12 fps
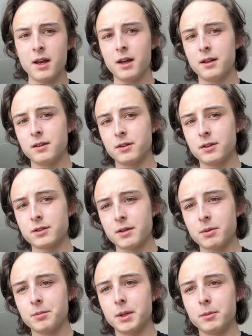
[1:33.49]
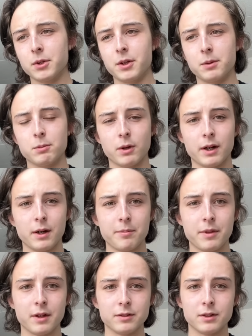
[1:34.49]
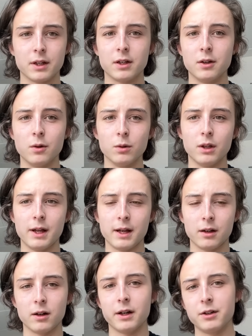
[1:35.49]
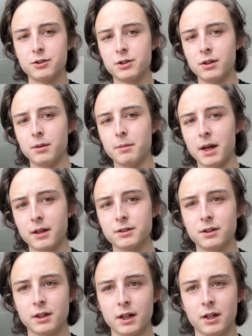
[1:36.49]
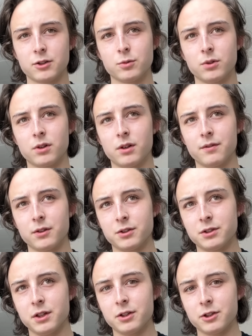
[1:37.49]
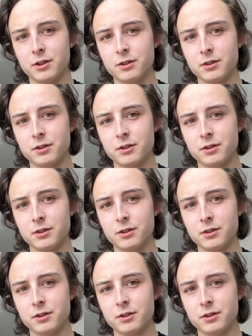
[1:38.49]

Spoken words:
And they're the type of people that'll bring up things like Golang or HTMX in casual conversation